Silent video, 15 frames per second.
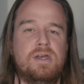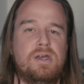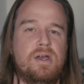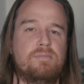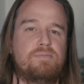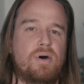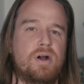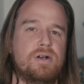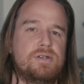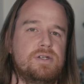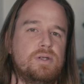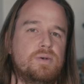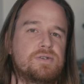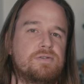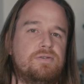in part due
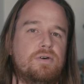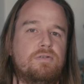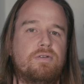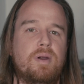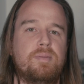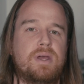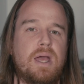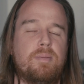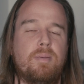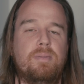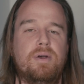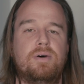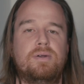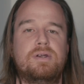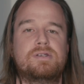to its full-frame
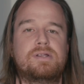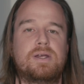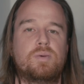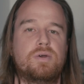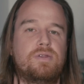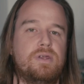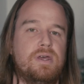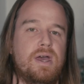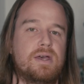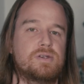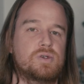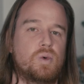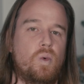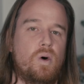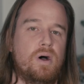capabilities like with the
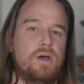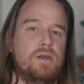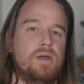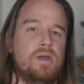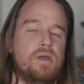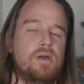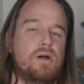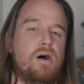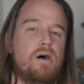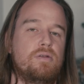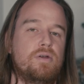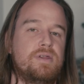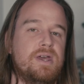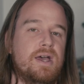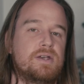S1,
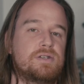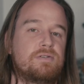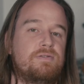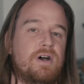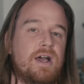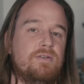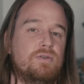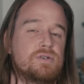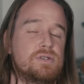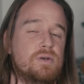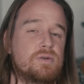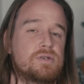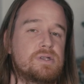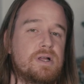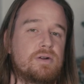although the S5 was no
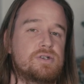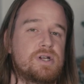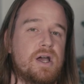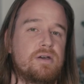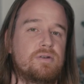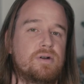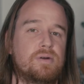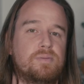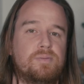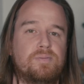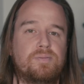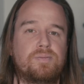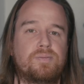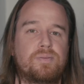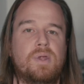slouch either.
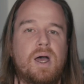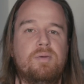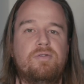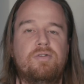I'm